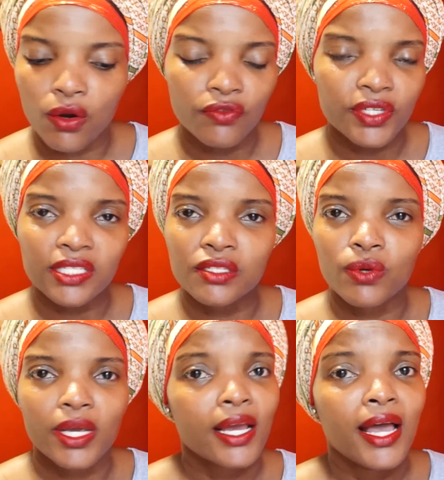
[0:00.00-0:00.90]
of just
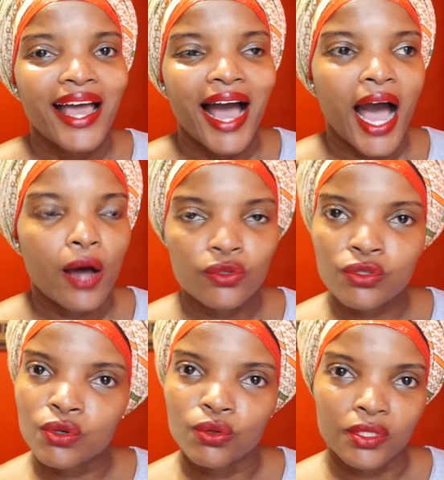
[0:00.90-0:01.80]
doing
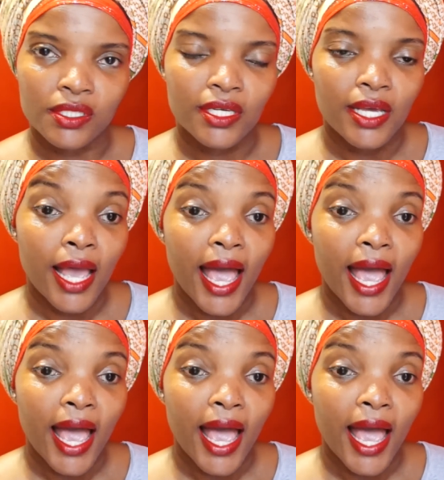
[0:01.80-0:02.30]
house chores